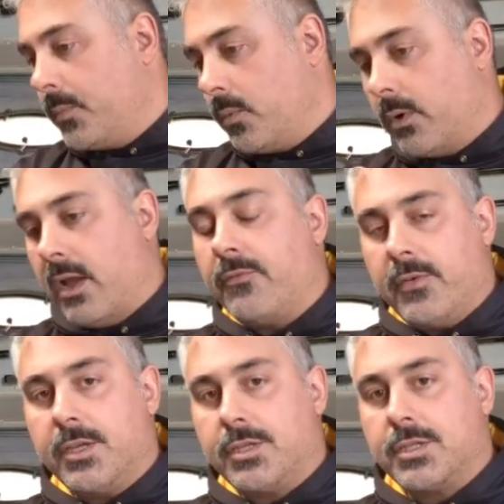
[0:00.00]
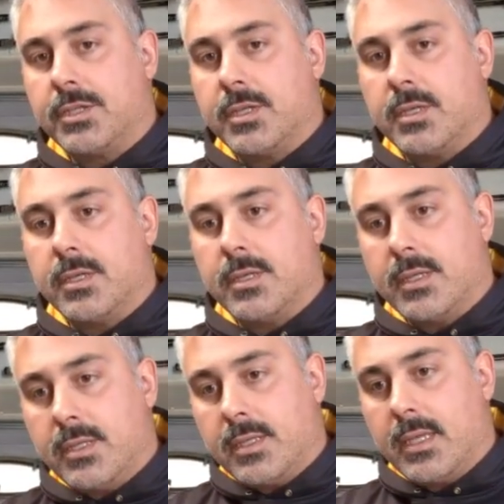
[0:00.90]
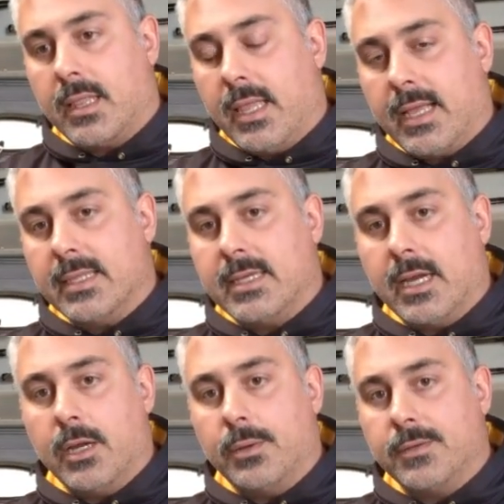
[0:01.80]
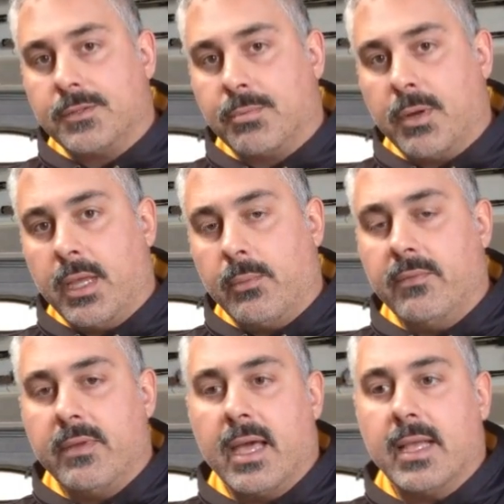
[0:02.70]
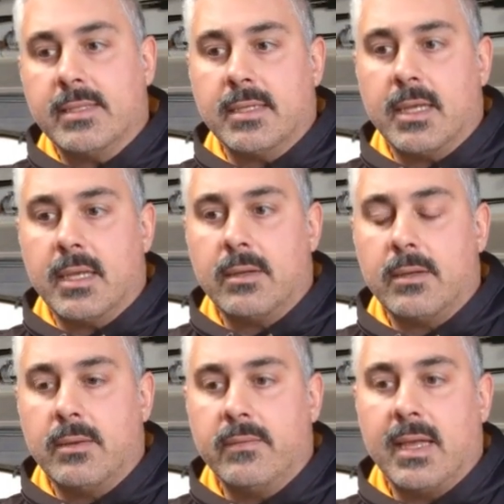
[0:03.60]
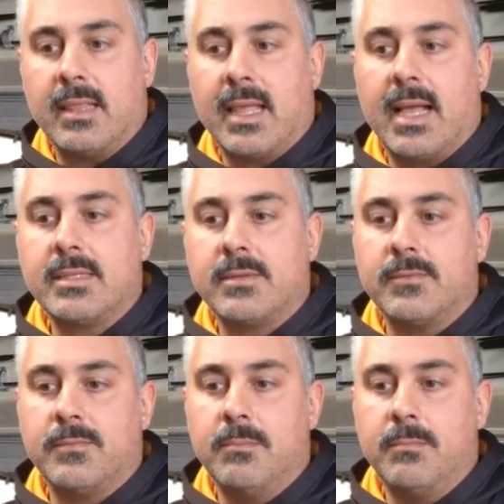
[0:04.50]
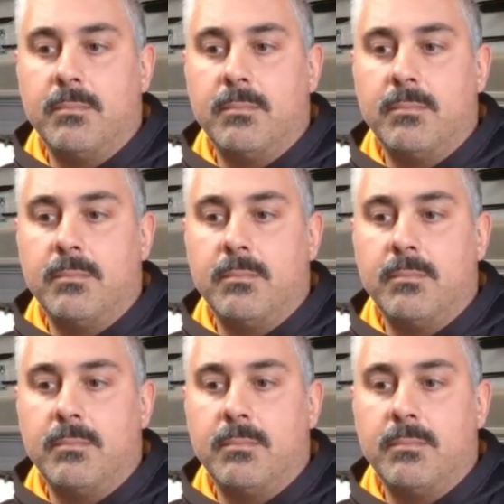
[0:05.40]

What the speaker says: where I fish on Lake Ontario in the spring, we've got lots of